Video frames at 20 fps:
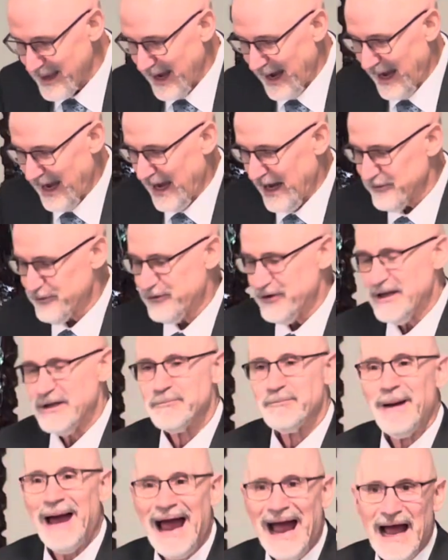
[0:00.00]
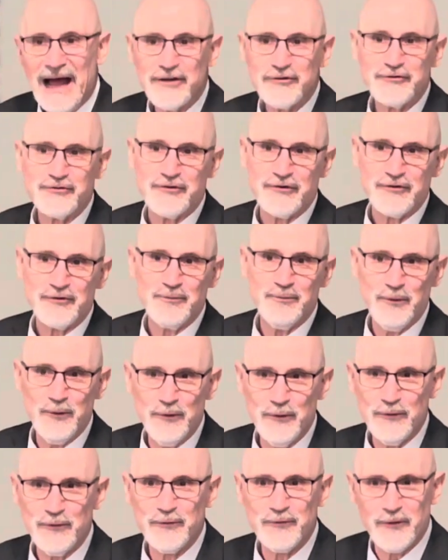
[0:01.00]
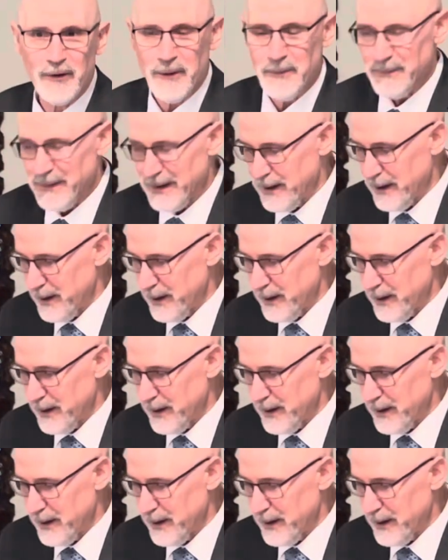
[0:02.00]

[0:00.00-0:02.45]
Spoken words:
I've seen pastors move from